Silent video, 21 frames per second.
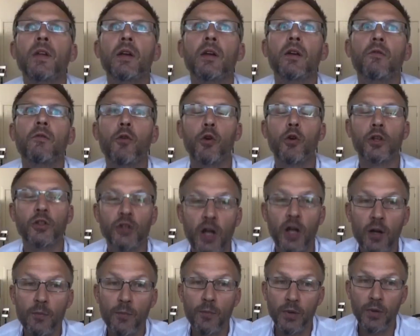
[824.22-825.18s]
For
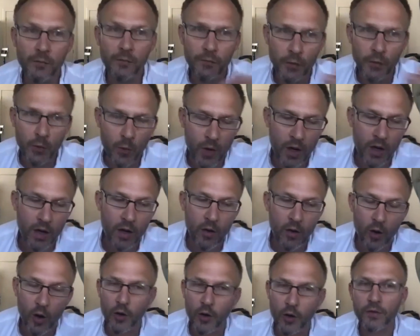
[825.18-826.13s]
example, if you are
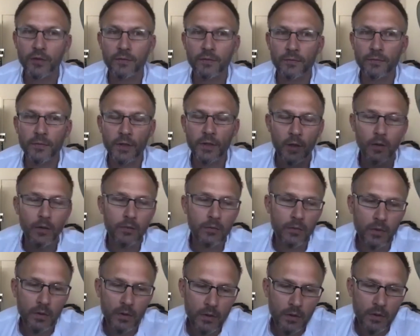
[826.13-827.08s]
on,
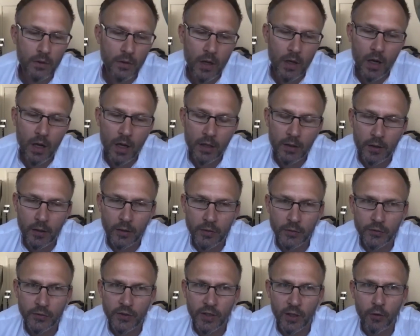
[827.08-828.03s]
a high dose
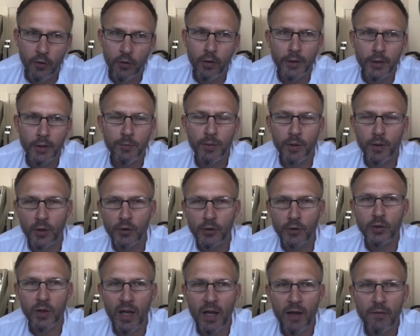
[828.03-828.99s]
of steroids
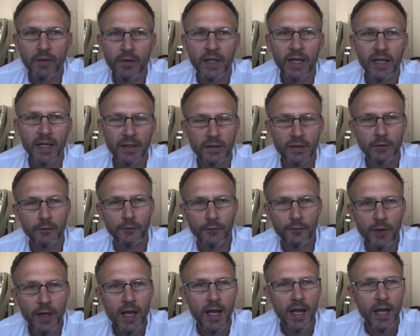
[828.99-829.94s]
because you have an active
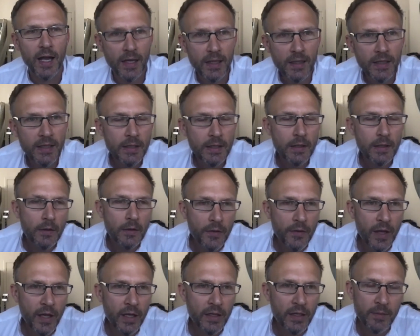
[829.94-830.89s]
flare,
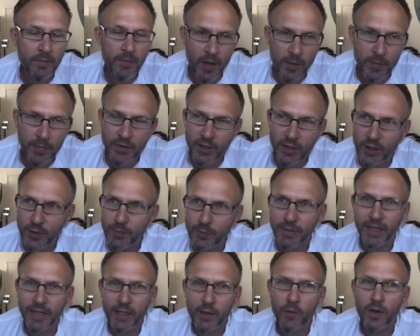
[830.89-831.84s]
then it might be
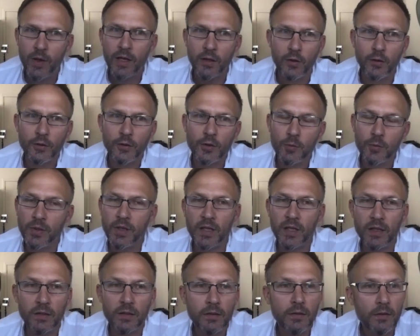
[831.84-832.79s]
sensible anyway not to
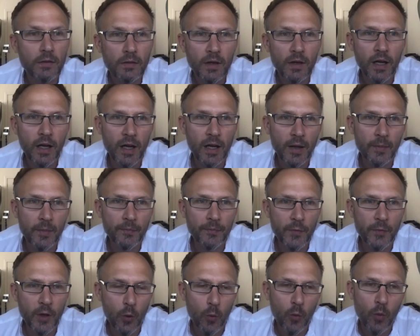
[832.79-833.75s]
be
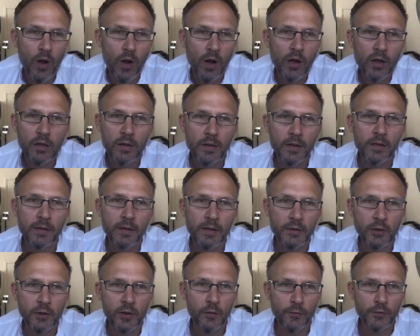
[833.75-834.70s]
at work, and
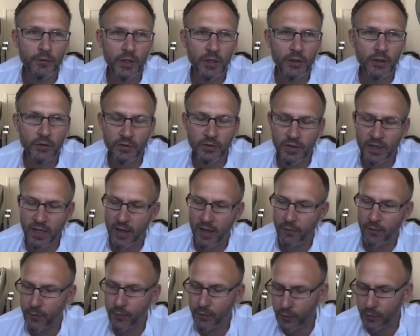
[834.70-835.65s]
it's a conversation to
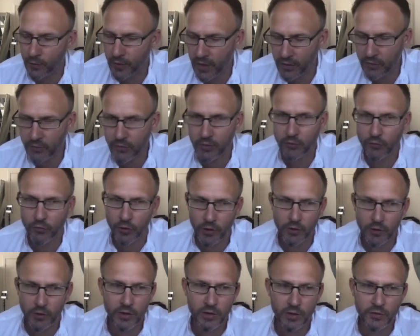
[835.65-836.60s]
have with your
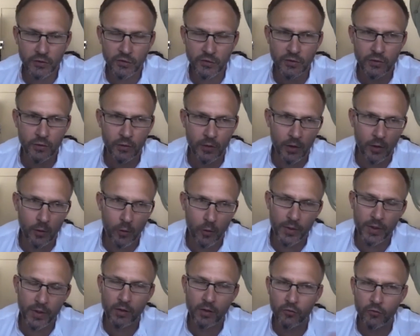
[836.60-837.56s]
gastroenterologist or
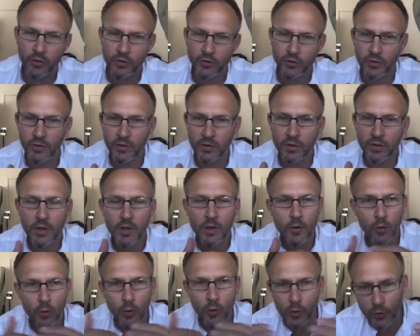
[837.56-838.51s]
pediatrician
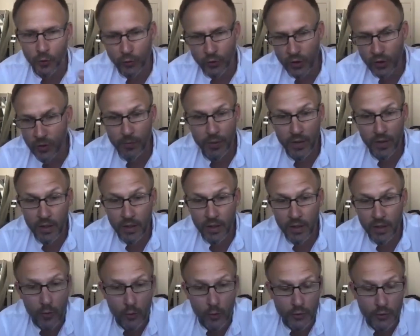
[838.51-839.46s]
or your
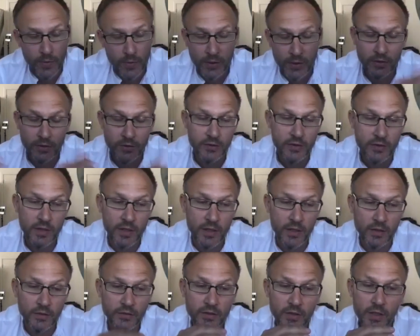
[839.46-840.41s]
GP or specialist
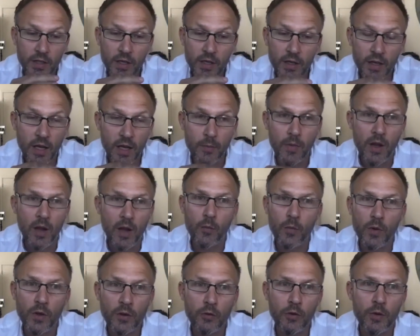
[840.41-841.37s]
nurse
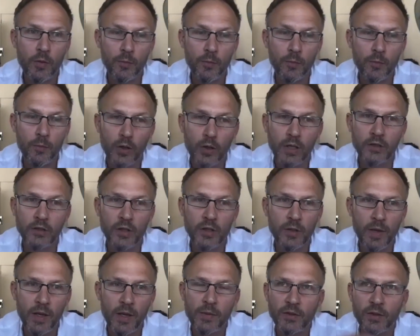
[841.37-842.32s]
and with your employees. So there
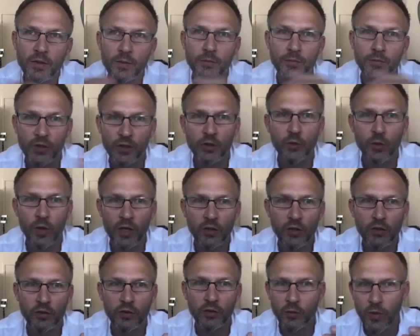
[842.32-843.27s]
may be some
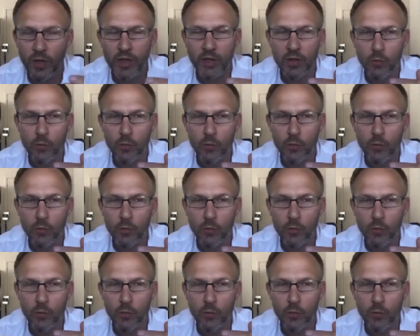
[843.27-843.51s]
situations where you